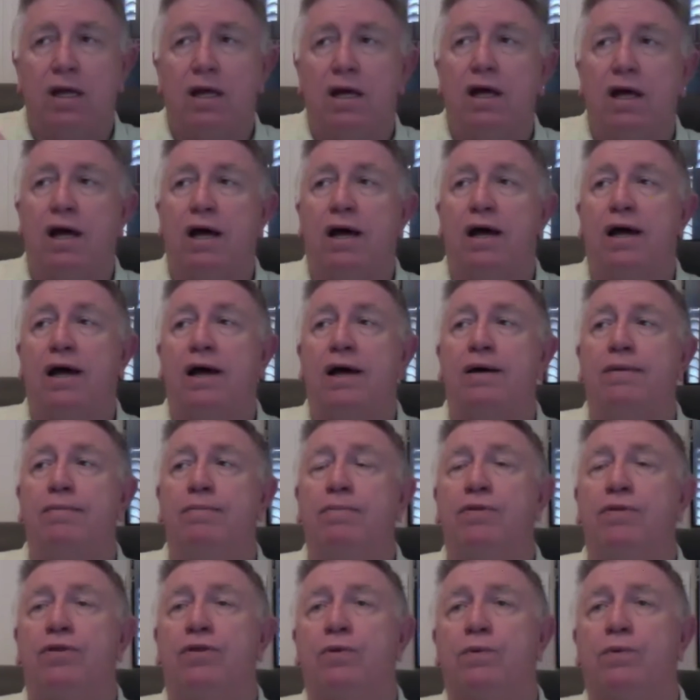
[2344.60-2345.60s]
The
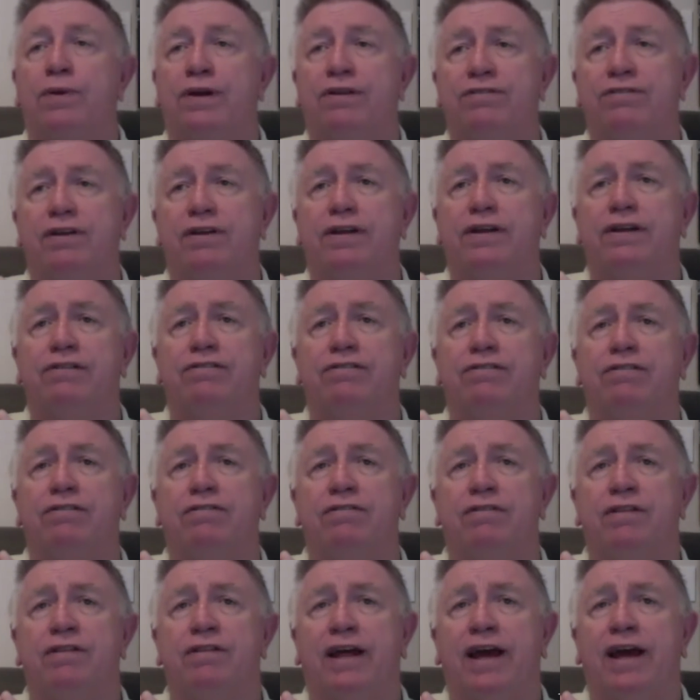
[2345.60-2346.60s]
reason
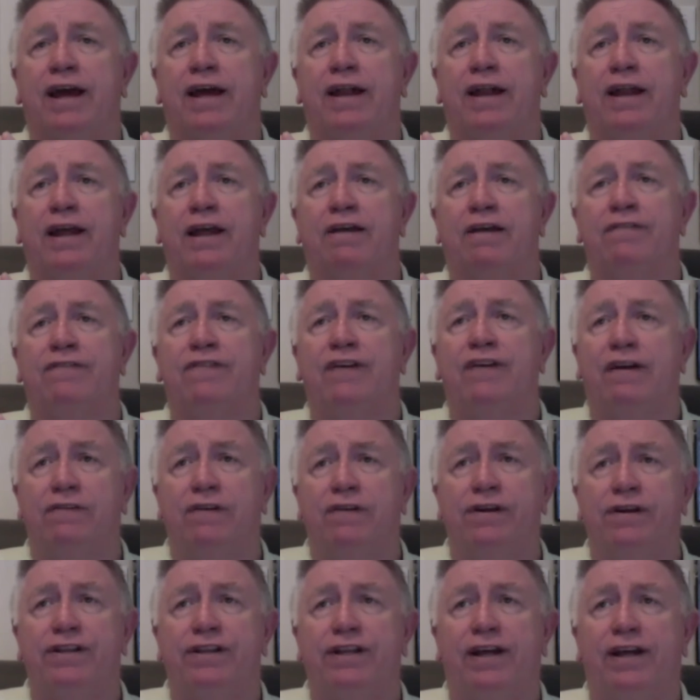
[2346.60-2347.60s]
is that if
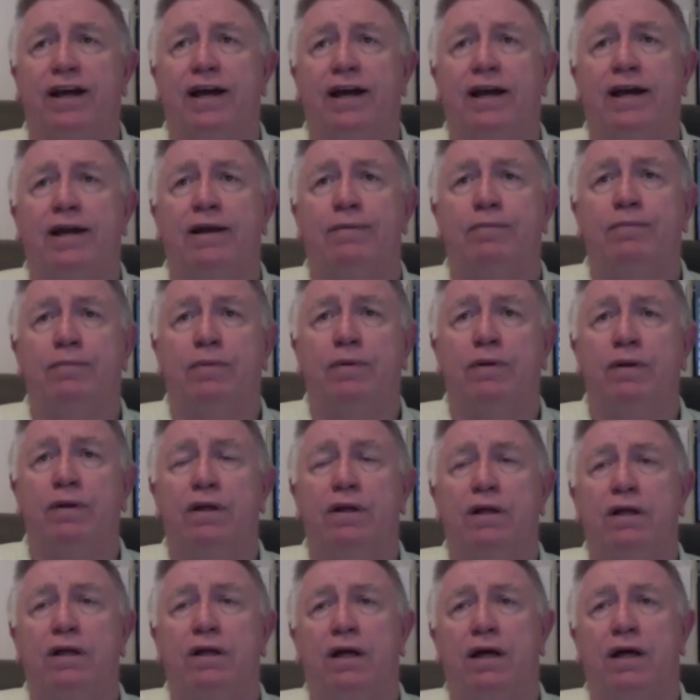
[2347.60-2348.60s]
every time
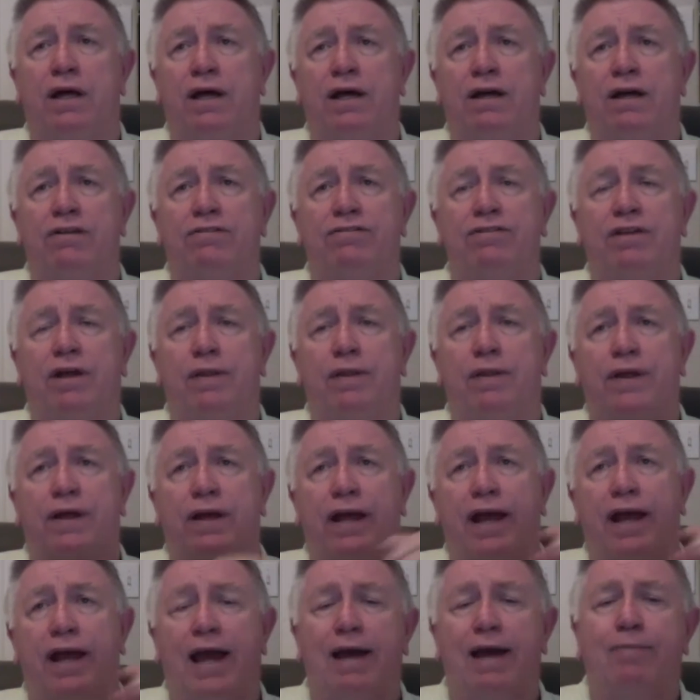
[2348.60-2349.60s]
something
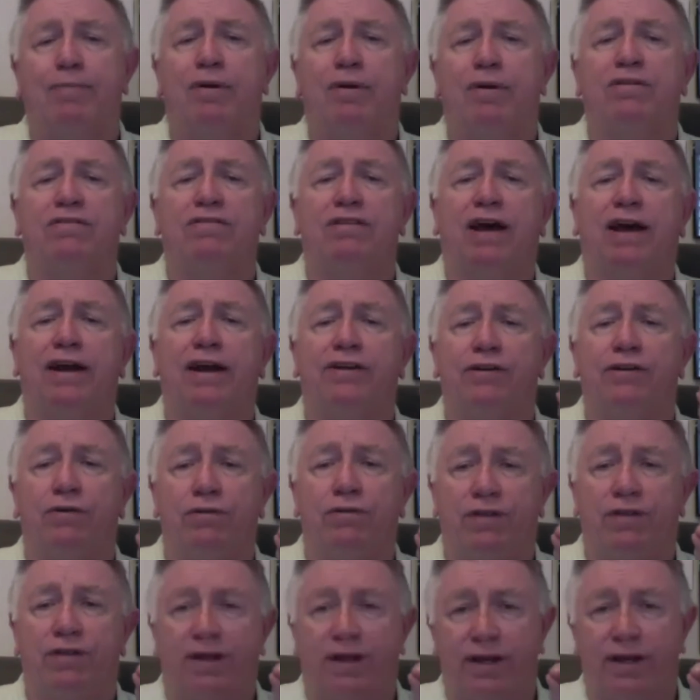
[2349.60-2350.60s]
happens, I do
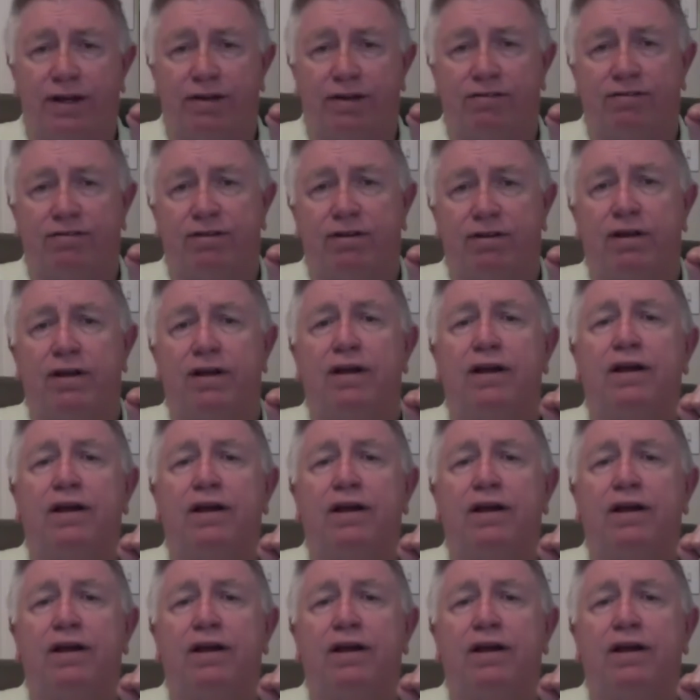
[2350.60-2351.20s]
this,